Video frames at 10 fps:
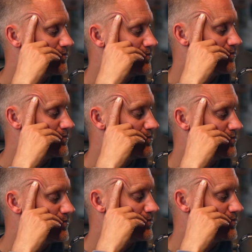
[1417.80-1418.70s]

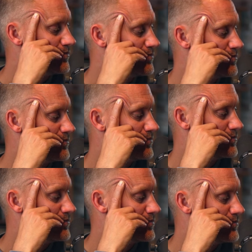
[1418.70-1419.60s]

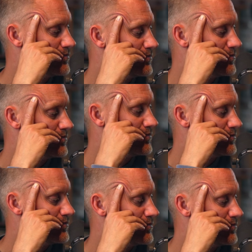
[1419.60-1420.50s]

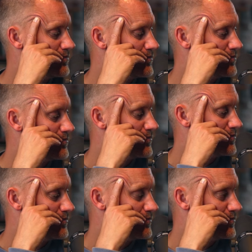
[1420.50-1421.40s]

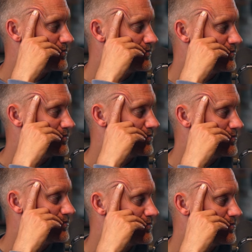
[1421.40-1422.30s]

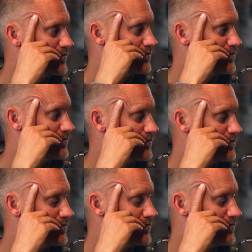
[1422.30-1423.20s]

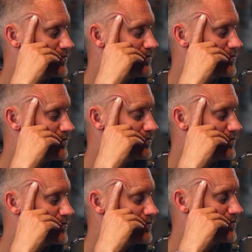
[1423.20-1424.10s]

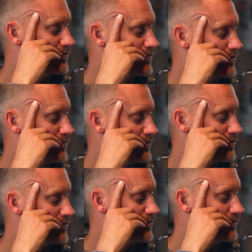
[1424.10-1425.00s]

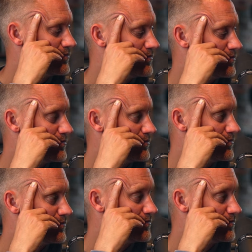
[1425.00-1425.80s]
No words are spoken by the person on screen.